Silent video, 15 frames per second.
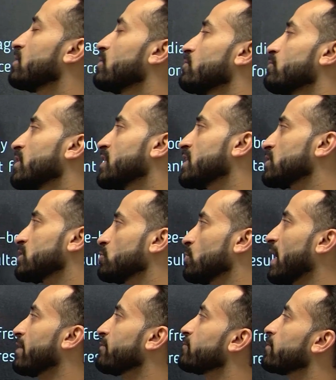we need to
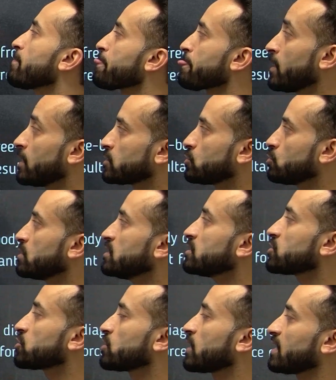have. Students
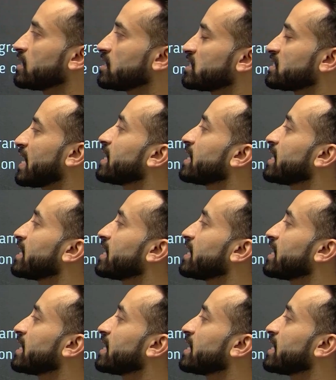should understand